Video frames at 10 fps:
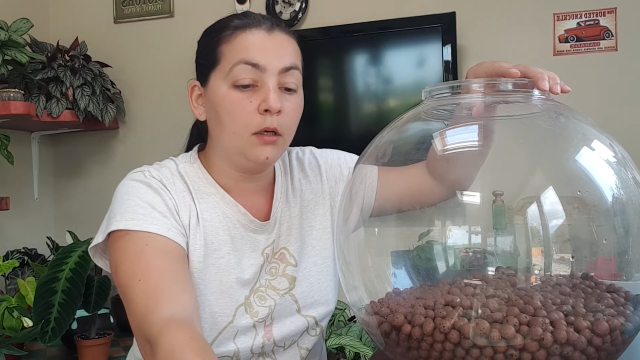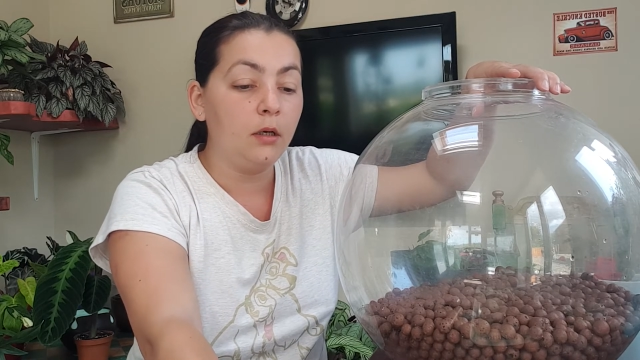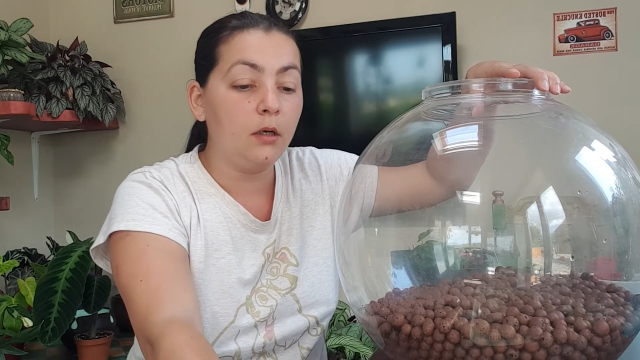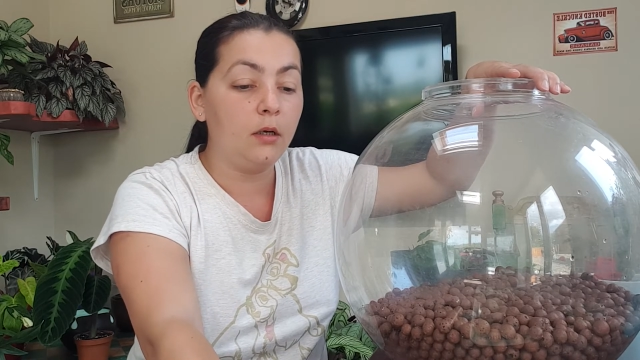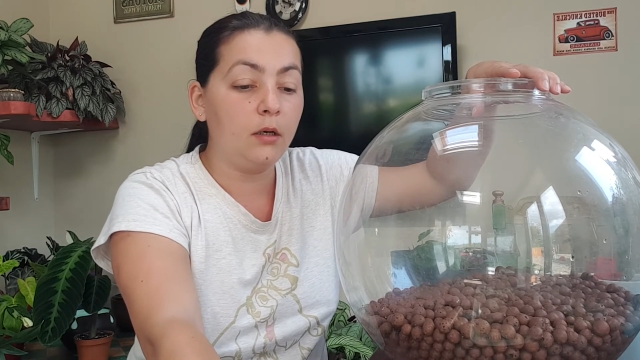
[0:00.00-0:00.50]

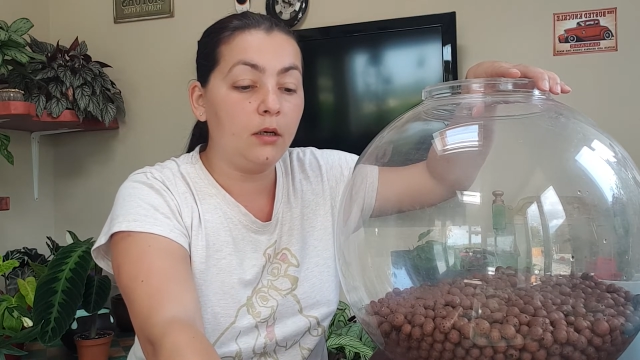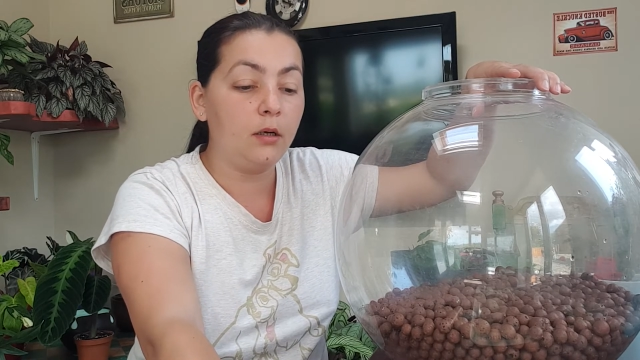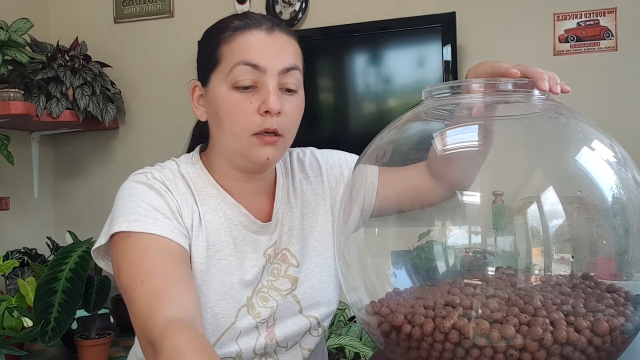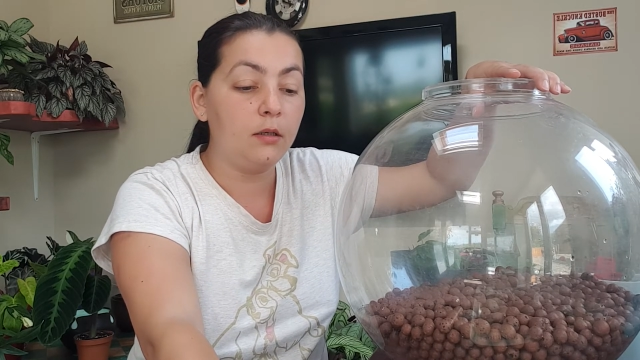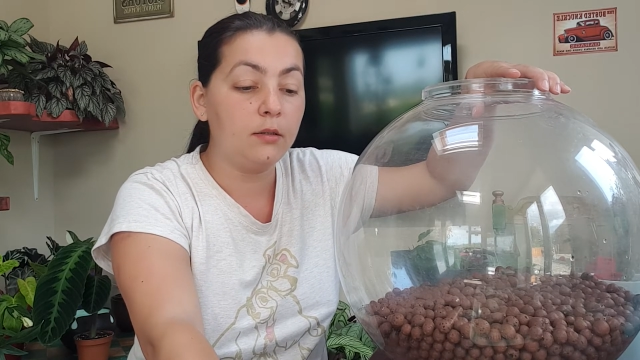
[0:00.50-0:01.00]

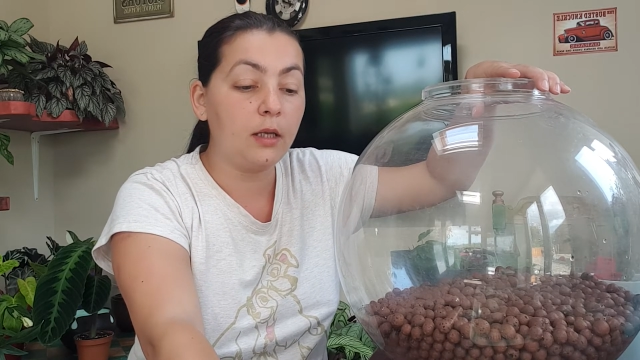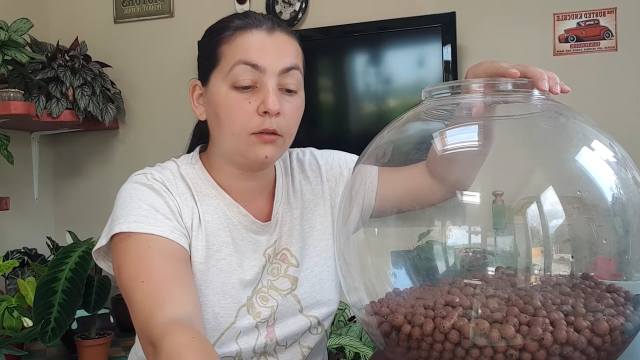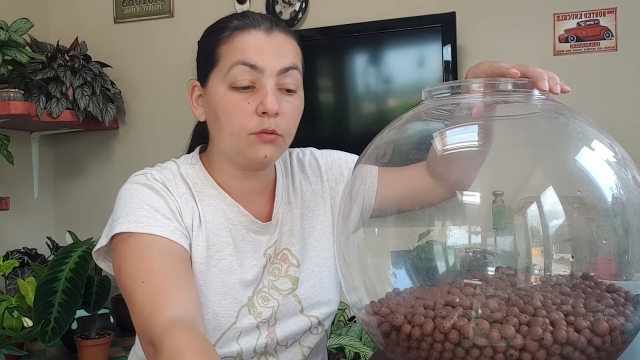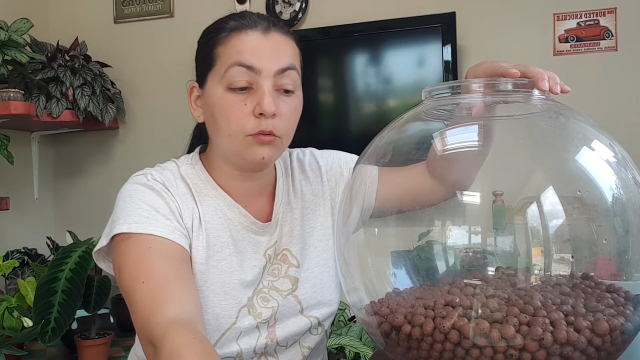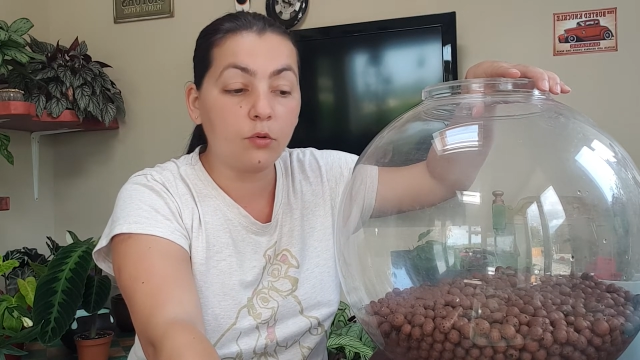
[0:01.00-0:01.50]

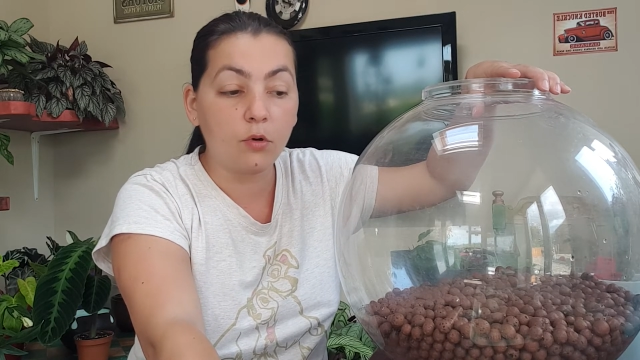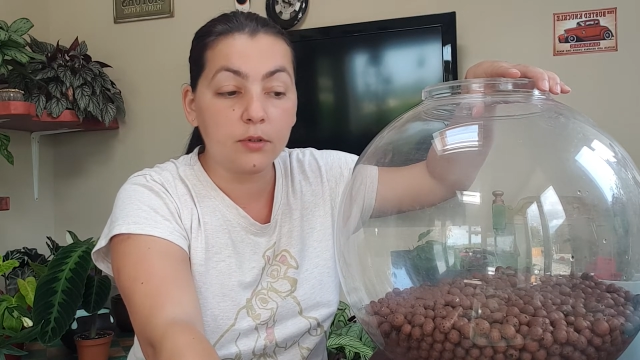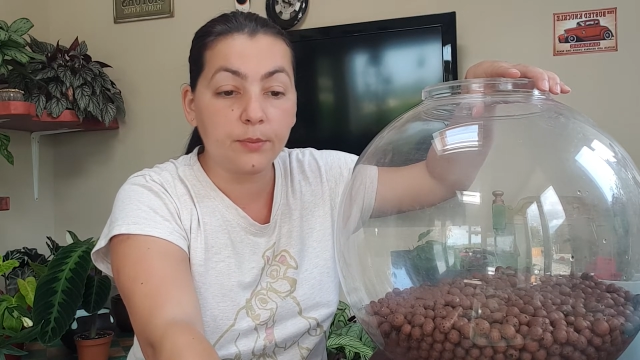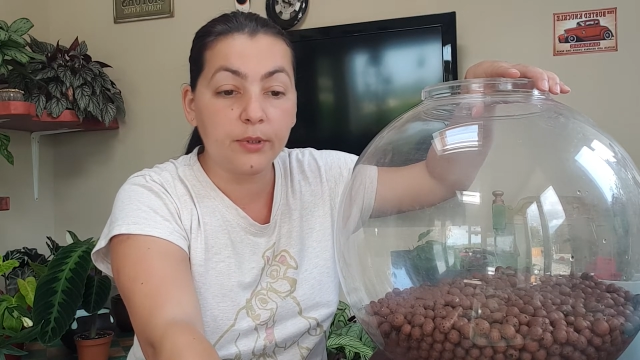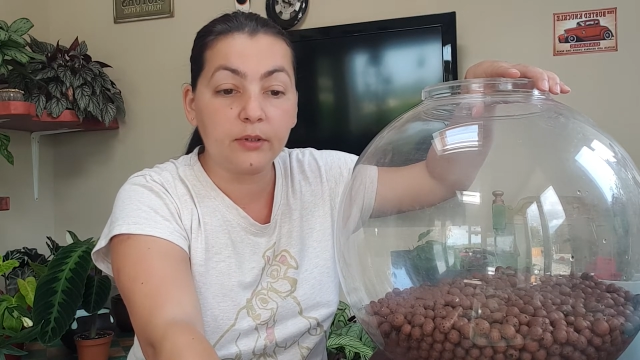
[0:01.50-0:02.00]
that could
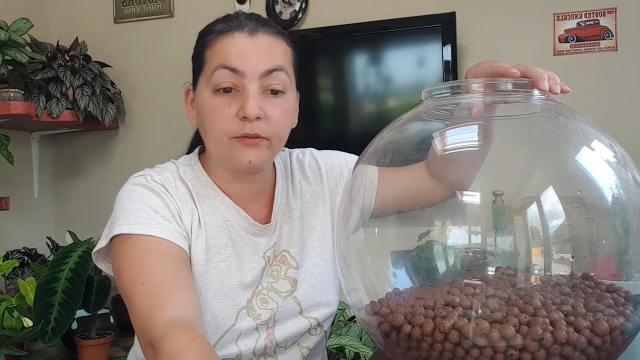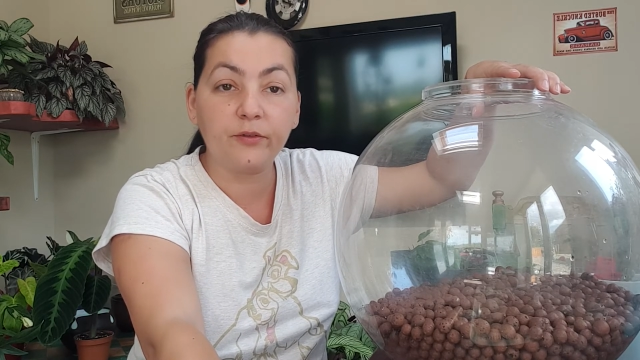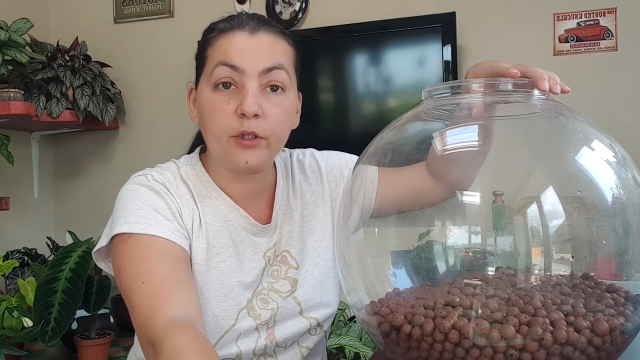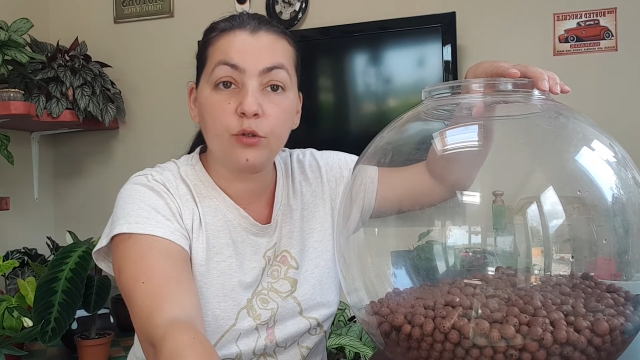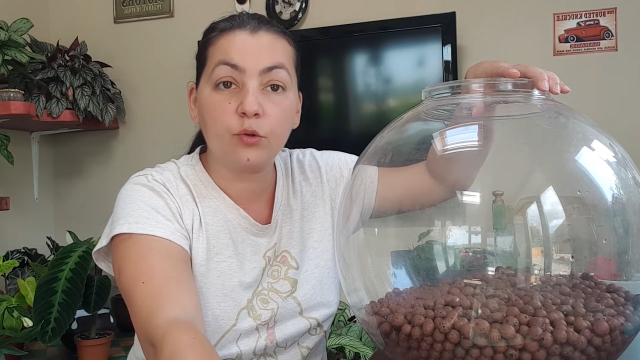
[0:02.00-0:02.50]
cause a bit of
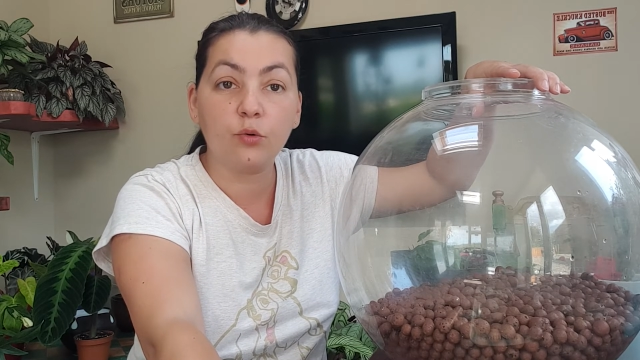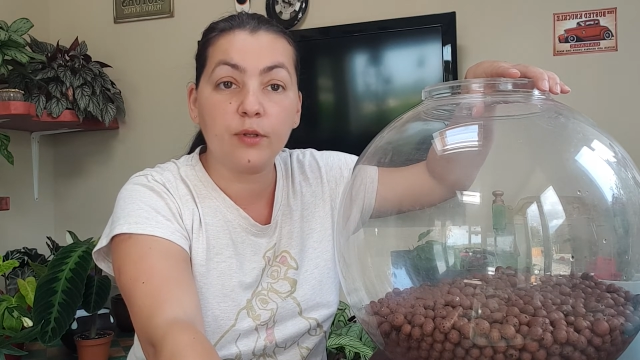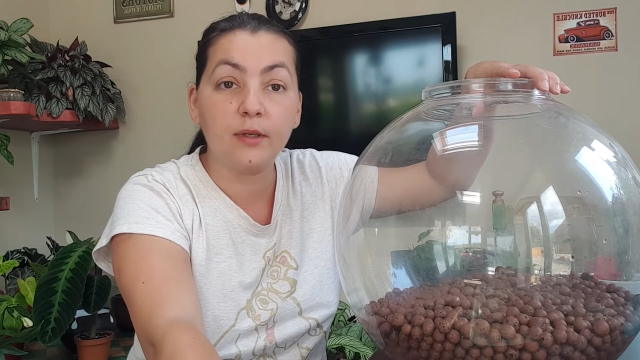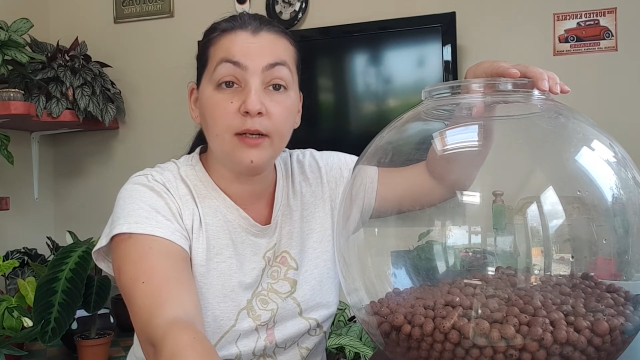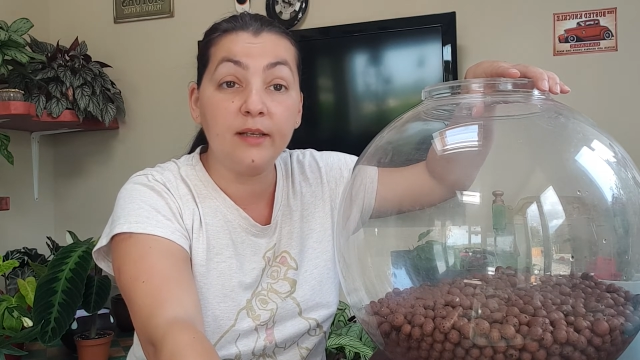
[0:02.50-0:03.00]
issue
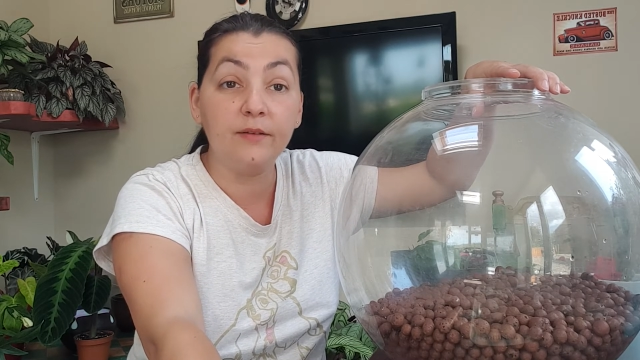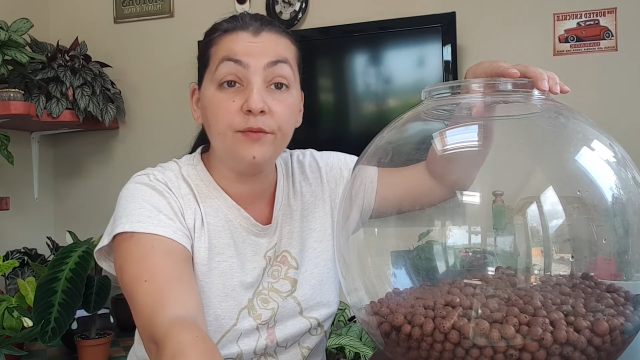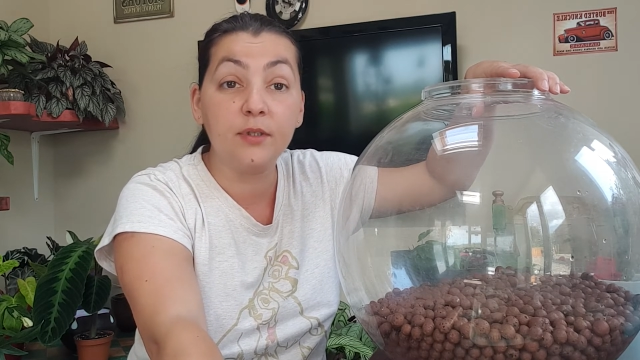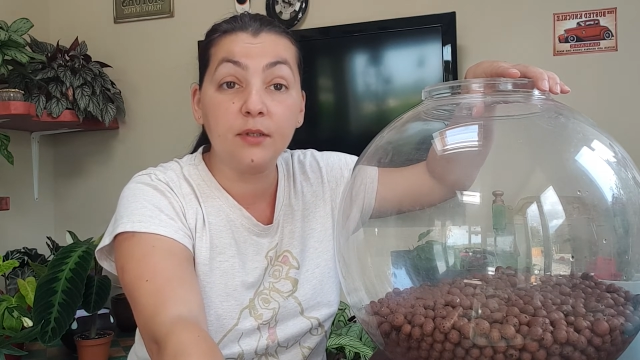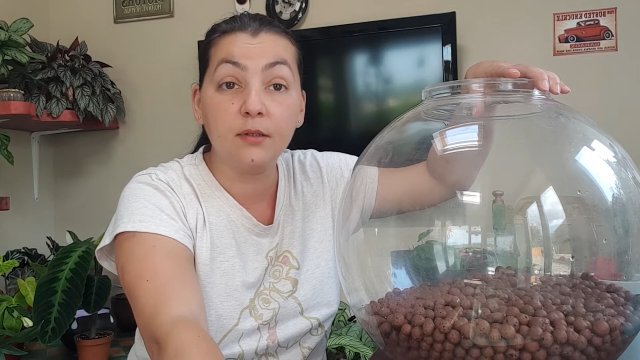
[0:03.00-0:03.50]
with the
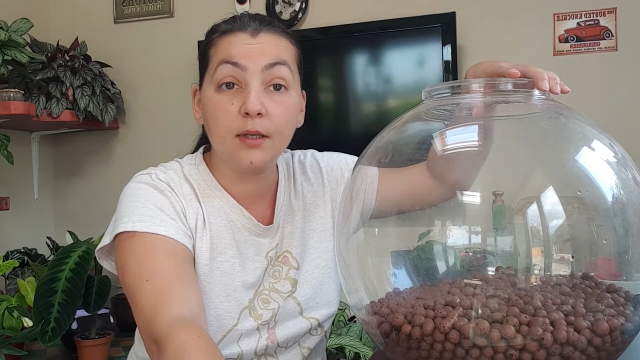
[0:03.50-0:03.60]
leaves